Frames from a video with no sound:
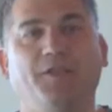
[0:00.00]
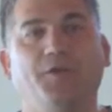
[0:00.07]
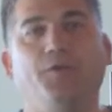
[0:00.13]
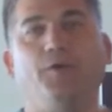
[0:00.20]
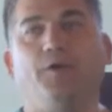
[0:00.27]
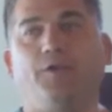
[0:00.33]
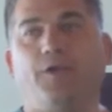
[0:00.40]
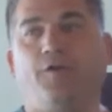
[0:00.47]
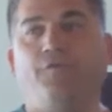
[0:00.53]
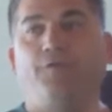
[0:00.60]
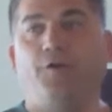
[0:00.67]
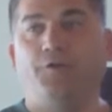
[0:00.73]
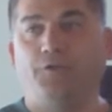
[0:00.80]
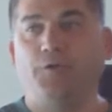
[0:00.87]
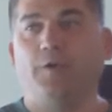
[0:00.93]
newer low
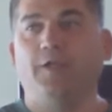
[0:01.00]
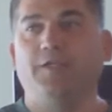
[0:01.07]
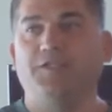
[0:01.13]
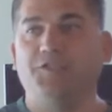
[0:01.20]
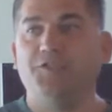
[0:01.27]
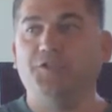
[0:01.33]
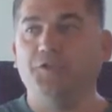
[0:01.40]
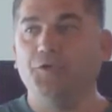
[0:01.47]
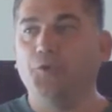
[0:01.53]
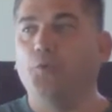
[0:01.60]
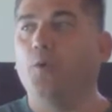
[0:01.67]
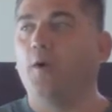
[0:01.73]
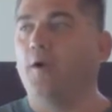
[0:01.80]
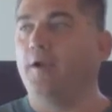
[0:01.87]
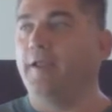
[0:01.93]
flow toilets do
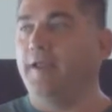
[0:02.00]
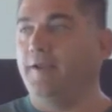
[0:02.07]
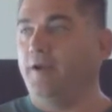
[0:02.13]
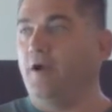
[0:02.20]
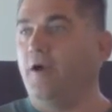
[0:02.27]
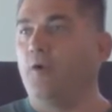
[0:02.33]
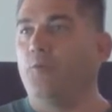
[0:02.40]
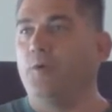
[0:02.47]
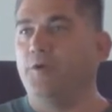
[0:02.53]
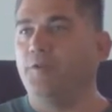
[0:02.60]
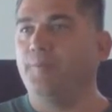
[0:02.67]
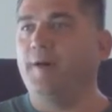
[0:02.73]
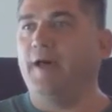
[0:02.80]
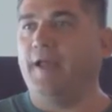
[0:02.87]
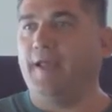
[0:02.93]
work and are
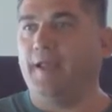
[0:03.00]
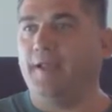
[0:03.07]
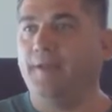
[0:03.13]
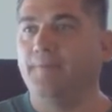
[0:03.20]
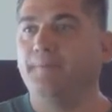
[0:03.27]
worth buying.